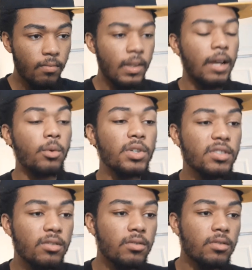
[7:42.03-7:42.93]
Like, what's
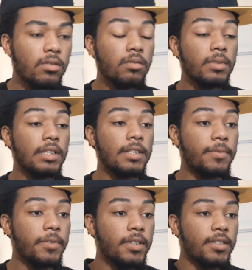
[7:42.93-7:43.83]
going on with these
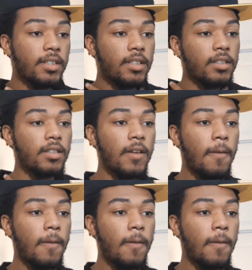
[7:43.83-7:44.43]
fits, gang?